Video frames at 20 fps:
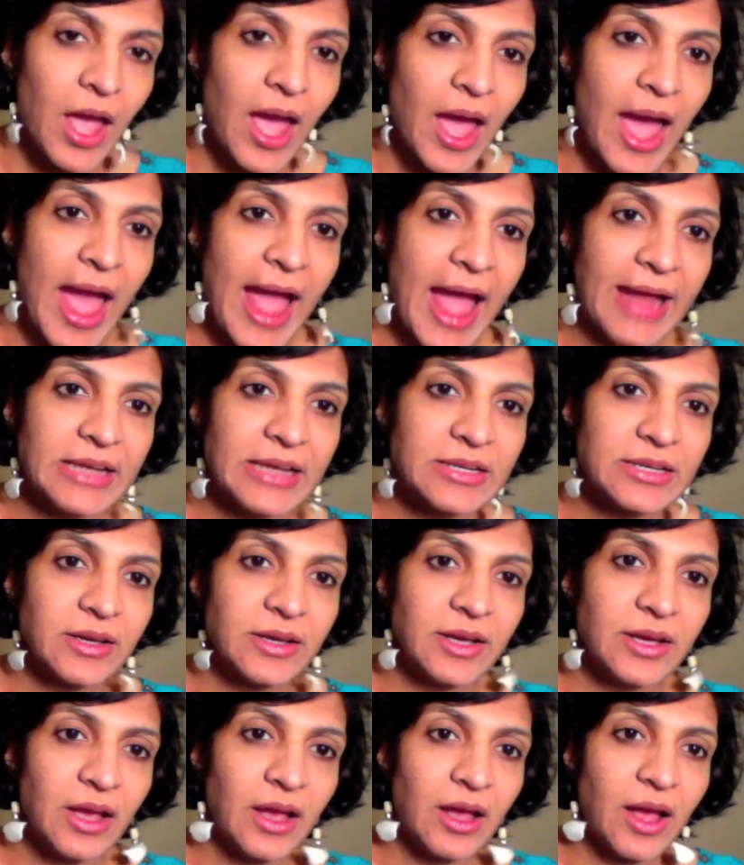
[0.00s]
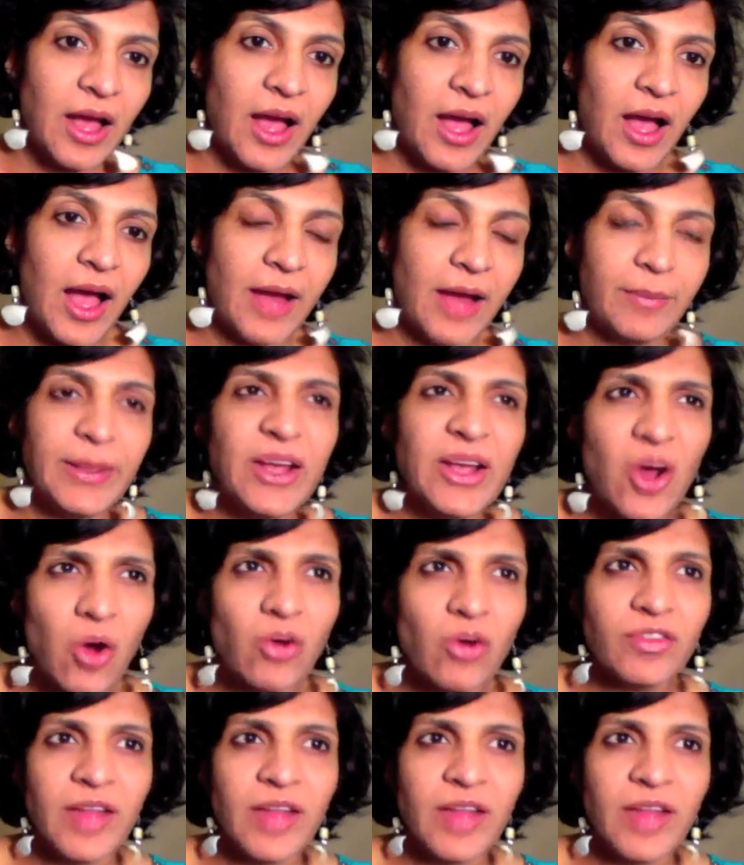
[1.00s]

and because